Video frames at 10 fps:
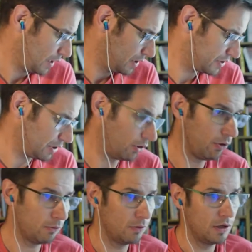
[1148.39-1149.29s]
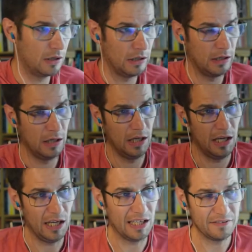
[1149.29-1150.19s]
So,
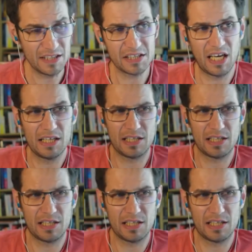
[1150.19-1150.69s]
in this case,